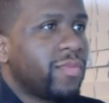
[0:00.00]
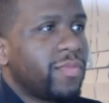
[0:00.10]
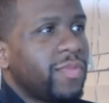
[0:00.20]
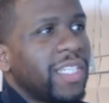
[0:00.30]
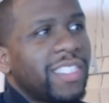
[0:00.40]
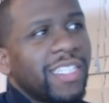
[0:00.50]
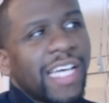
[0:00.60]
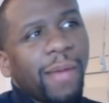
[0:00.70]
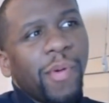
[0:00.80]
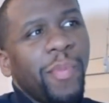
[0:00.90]
This the
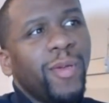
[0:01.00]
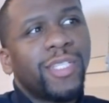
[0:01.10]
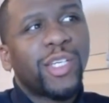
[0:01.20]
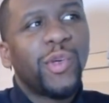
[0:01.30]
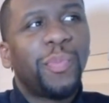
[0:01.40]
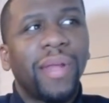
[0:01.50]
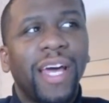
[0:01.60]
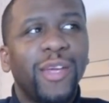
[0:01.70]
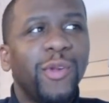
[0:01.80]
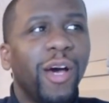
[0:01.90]
type of music you play,
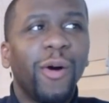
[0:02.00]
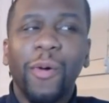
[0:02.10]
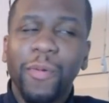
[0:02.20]
you know.